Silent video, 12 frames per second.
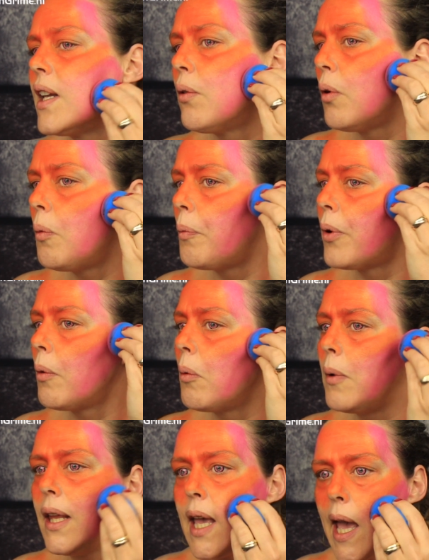I will
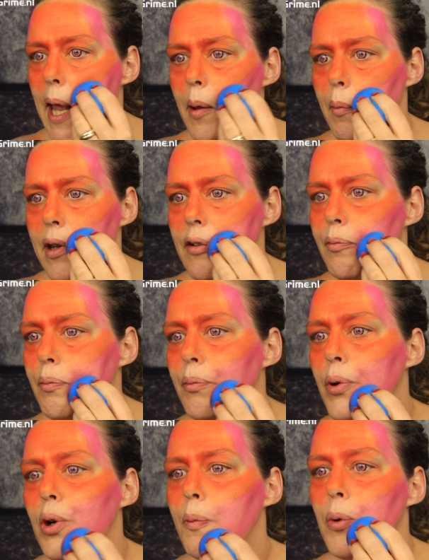probably add a bit of
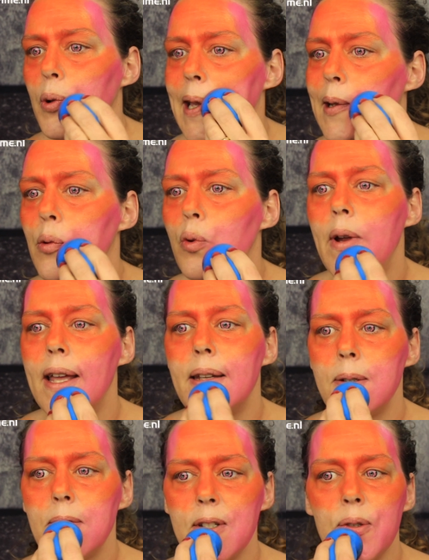purple and red
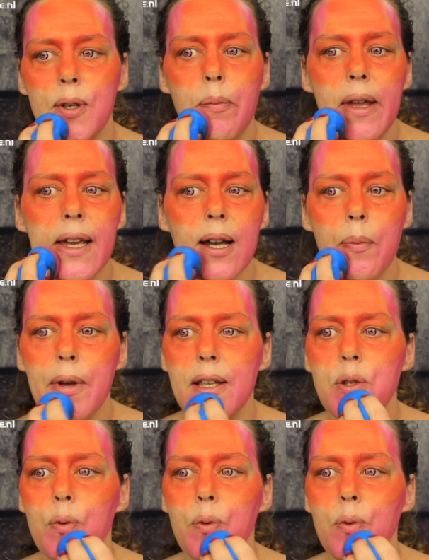to the makeup as